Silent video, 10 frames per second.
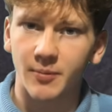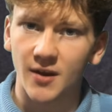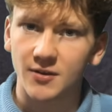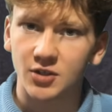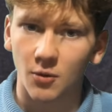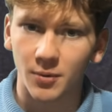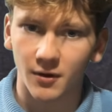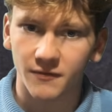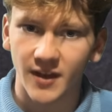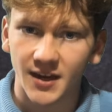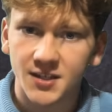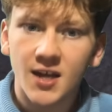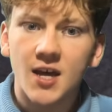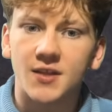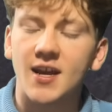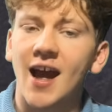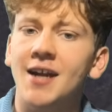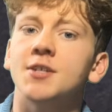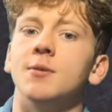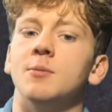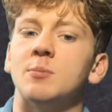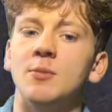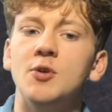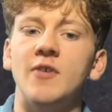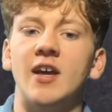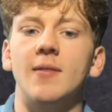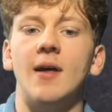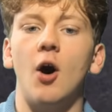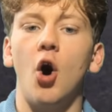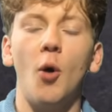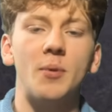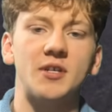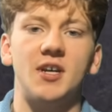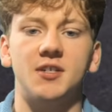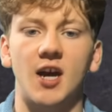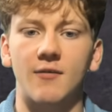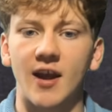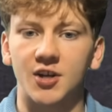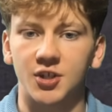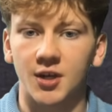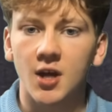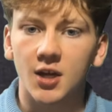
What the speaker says: by the Doppler effect, the atoms moving in the opposite direction